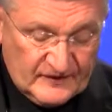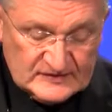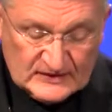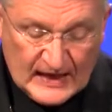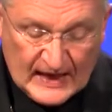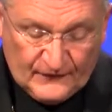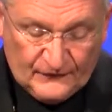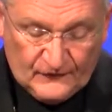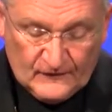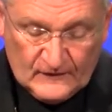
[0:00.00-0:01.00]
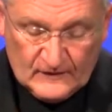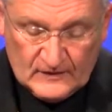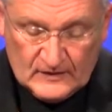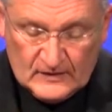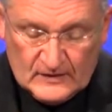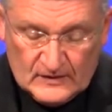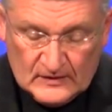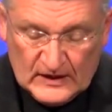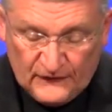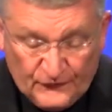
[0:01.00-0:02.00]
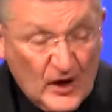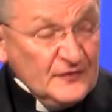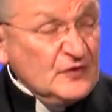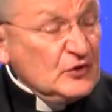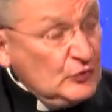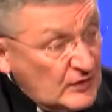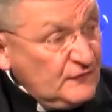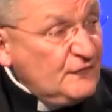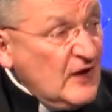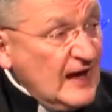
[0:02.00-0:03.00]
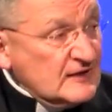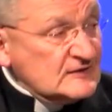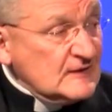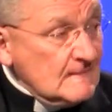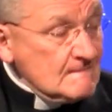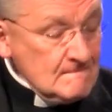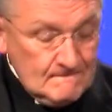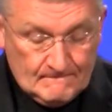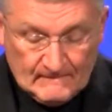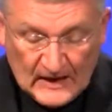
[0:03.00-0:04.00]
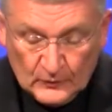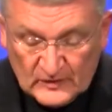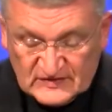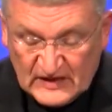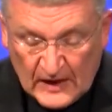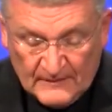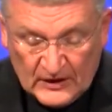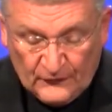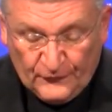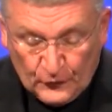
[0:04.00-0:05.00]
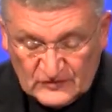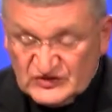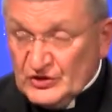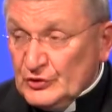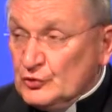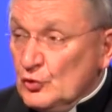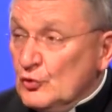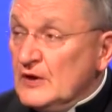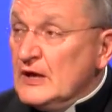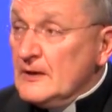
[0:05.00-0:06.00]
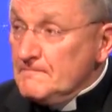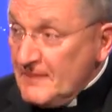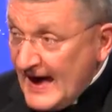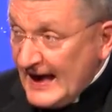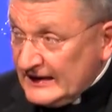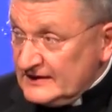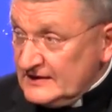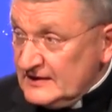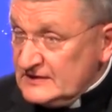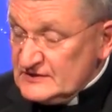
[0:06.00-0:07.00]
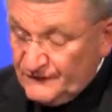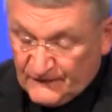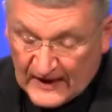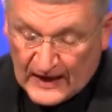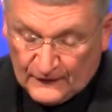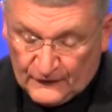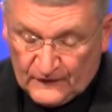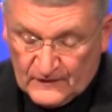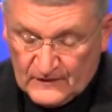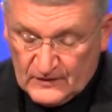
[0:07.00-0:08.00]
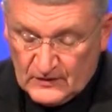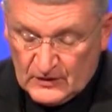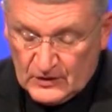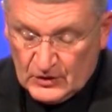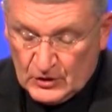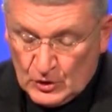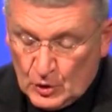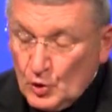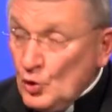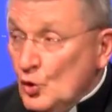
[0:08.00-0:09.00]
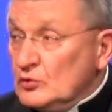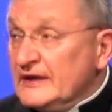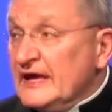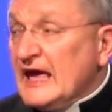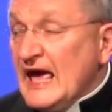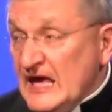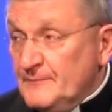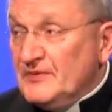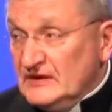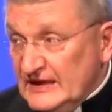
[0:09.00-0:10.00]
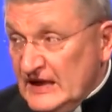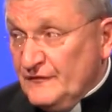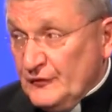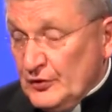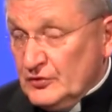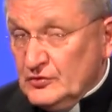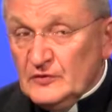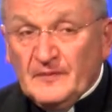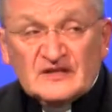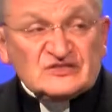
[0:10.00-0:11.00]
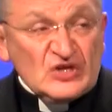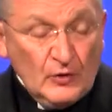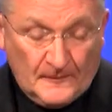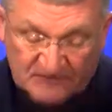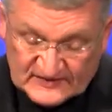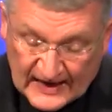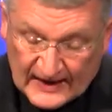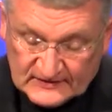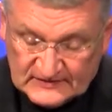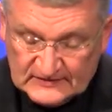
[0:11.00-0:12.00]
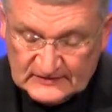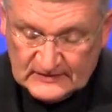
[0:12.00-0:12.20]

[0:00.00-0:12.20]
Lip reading: his life, he fought the good fight and was coming full circle back to faith. Only a believer could be so upset